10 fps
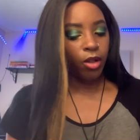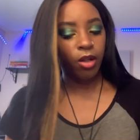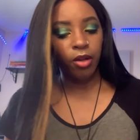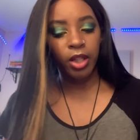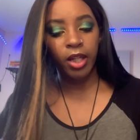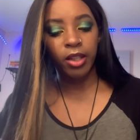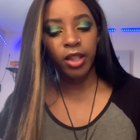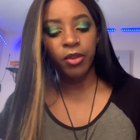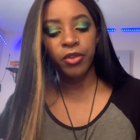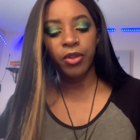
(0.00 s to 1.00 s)
Okay,
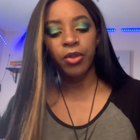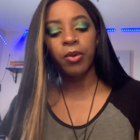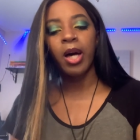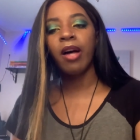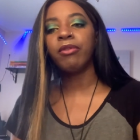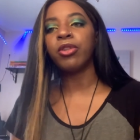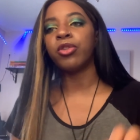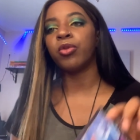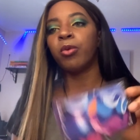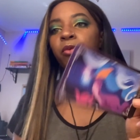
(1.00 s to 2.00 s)
Leo, so you have the
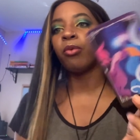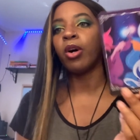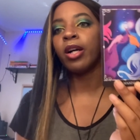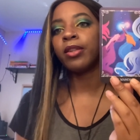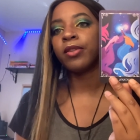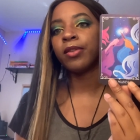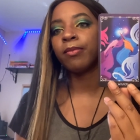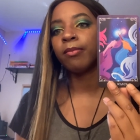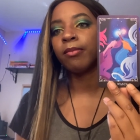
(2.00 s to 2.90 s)
Two of Wands.